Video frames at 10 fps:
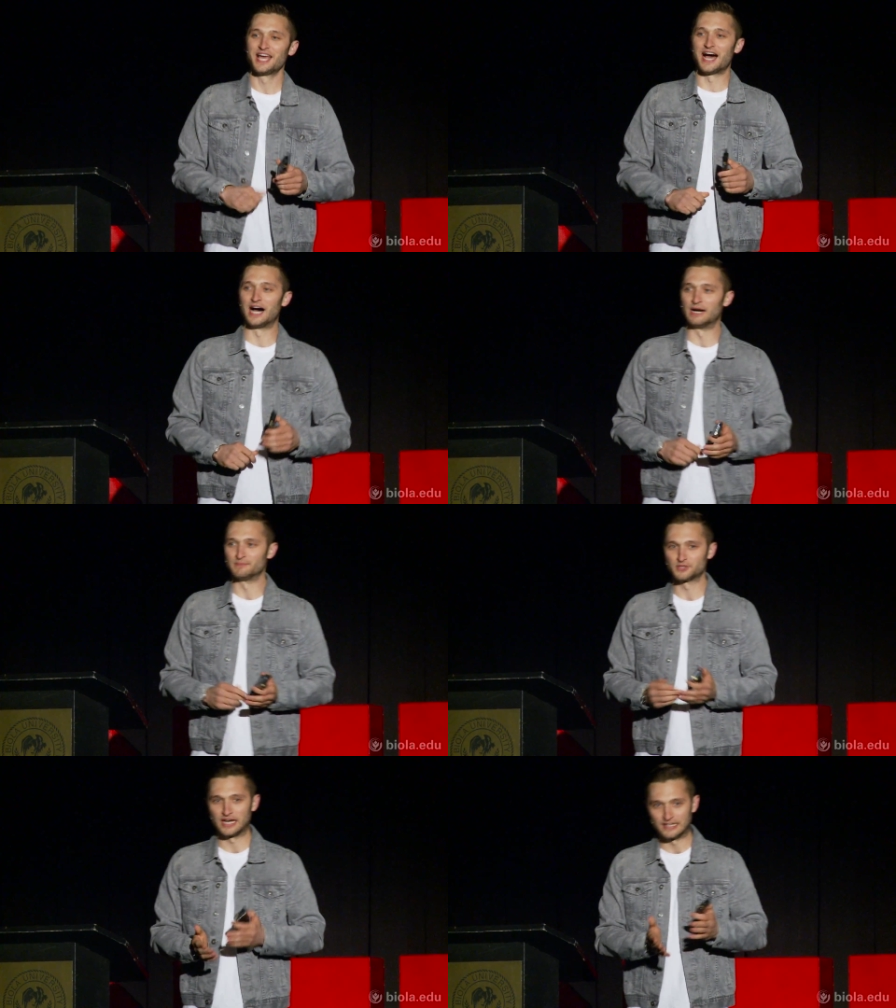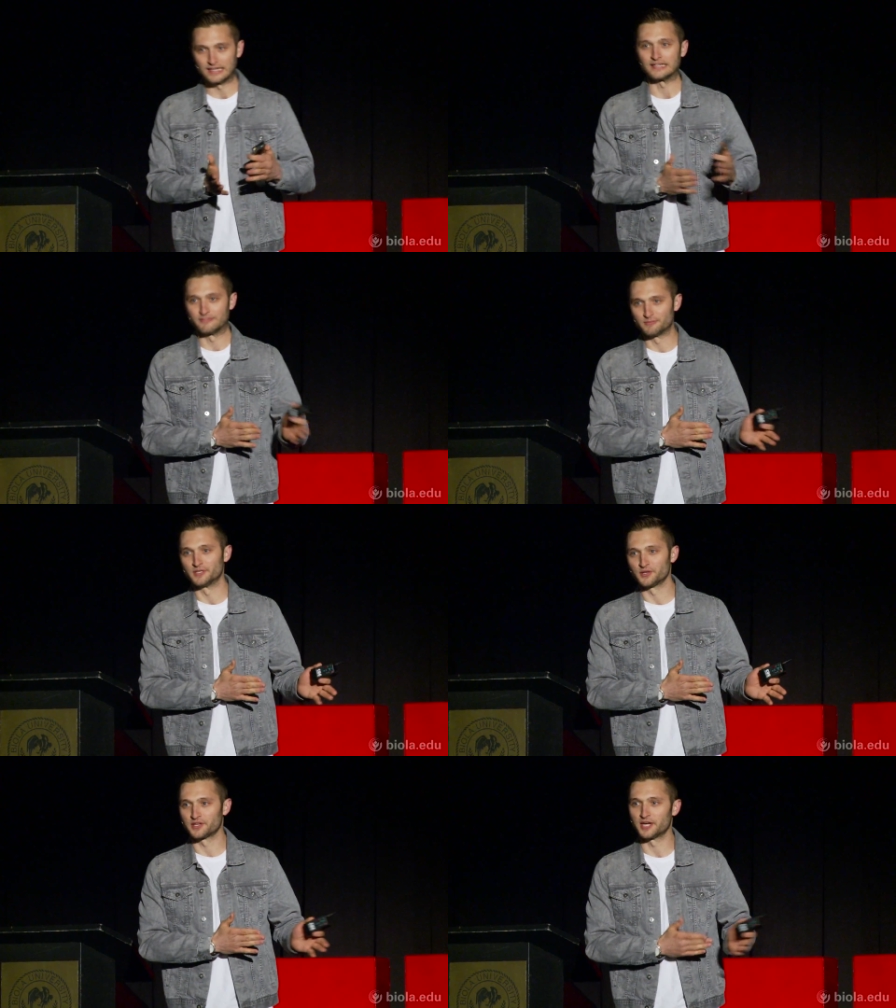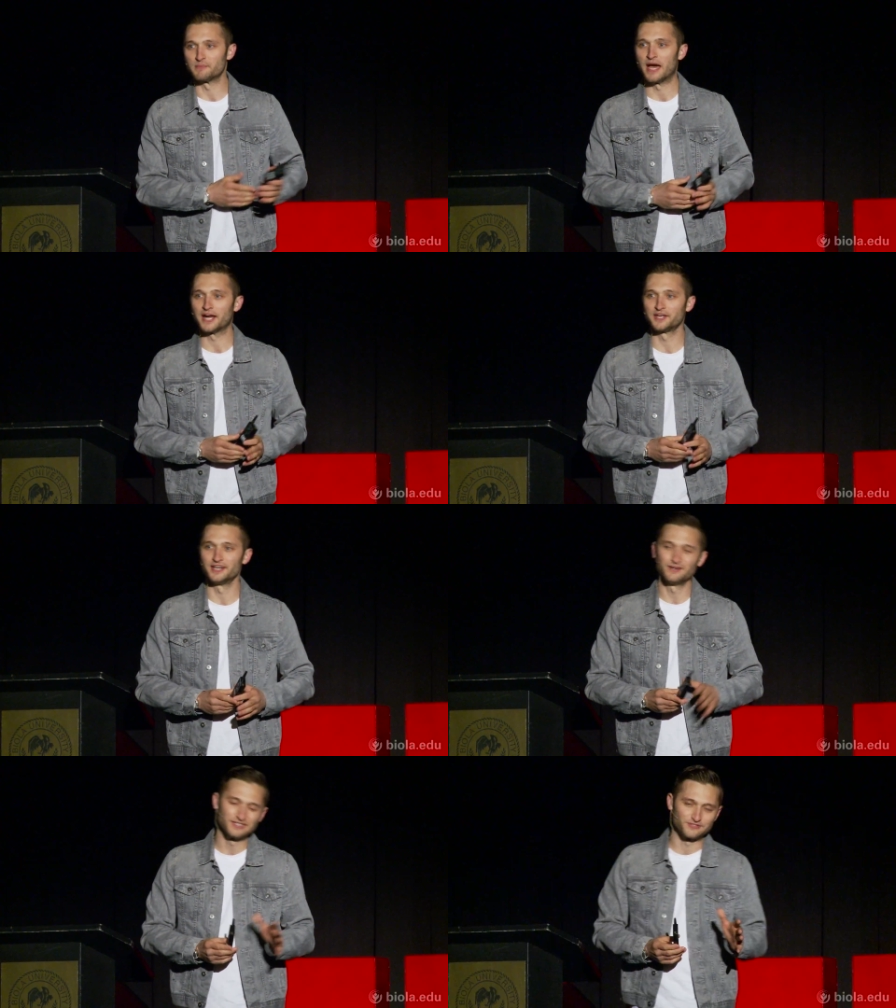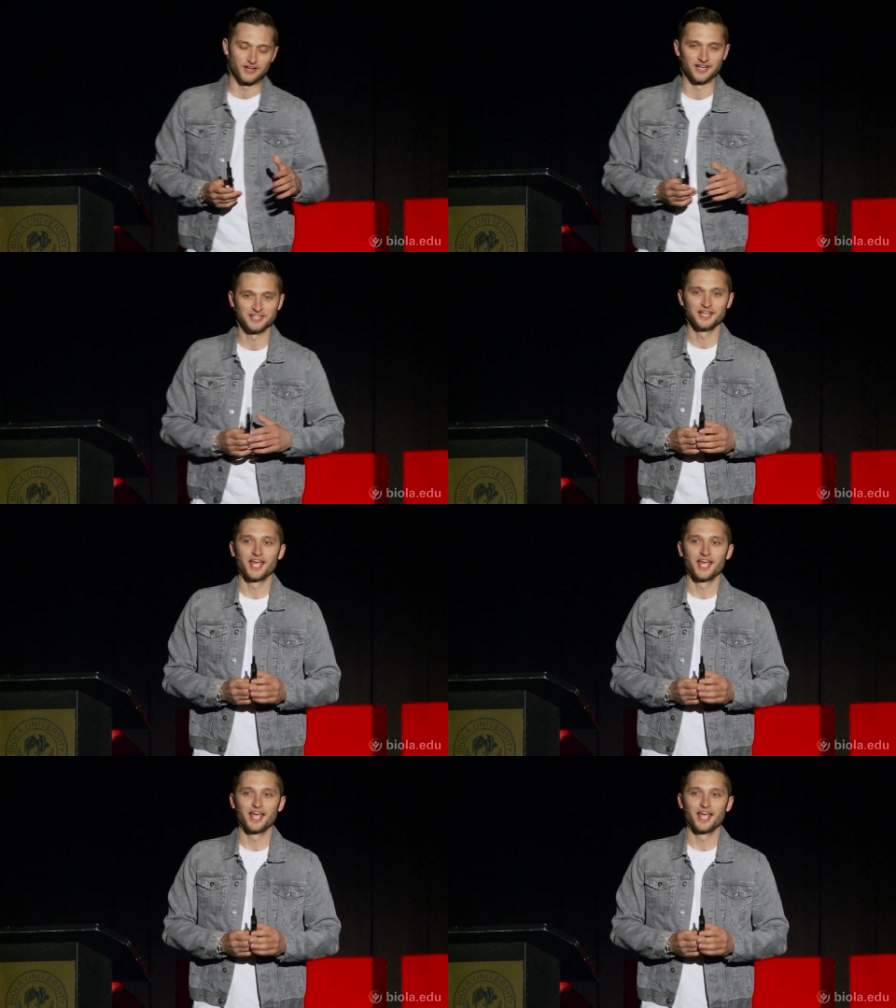Um, so I had to like give him a little kickback, you know, it's fine.